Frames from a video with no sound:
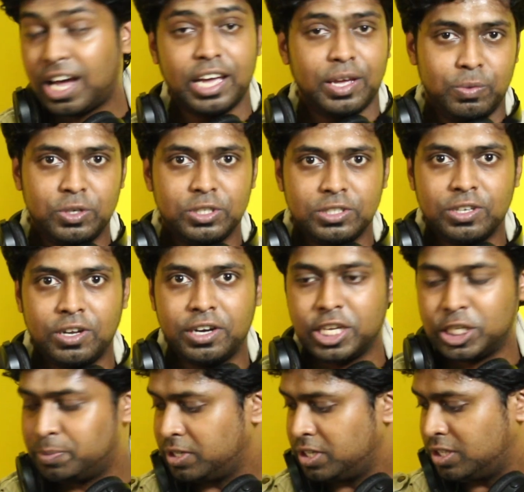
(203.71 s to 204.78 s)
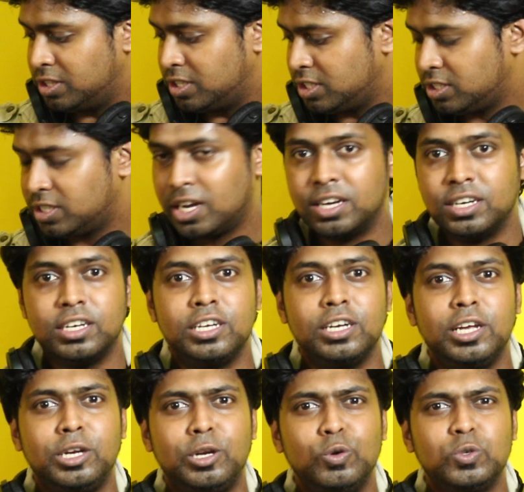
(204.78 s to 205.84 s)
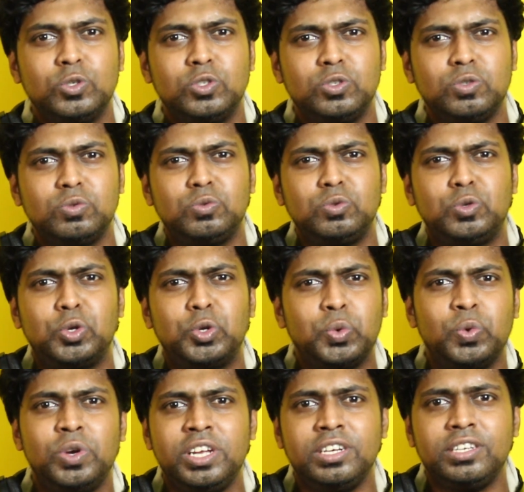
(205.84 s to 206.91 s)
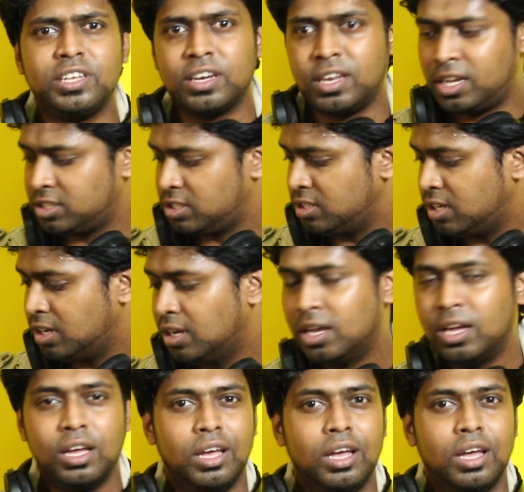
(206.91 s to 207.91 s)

I was not expecting this standard. It, it looks truly international.